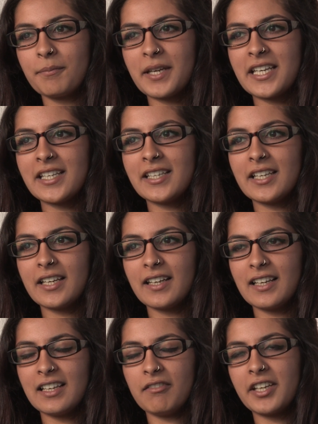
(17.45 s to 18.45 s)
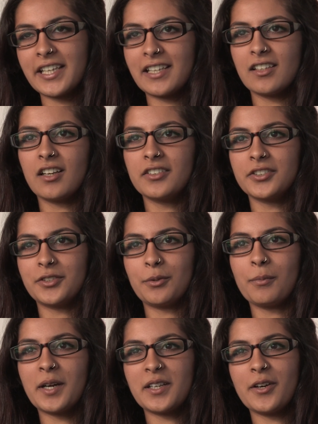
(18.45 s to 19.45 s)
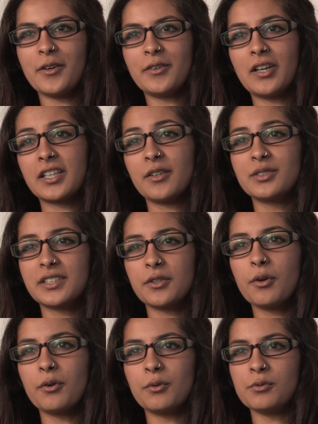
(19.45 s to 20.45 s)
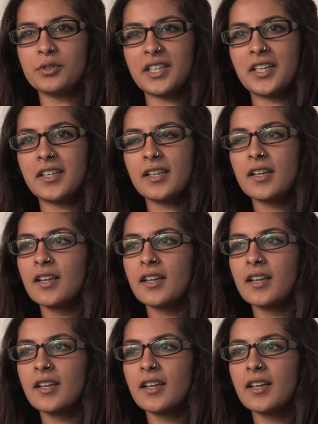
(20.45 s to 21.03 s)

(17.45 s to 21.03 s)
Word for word: be living in London on my own. Like I was in halls and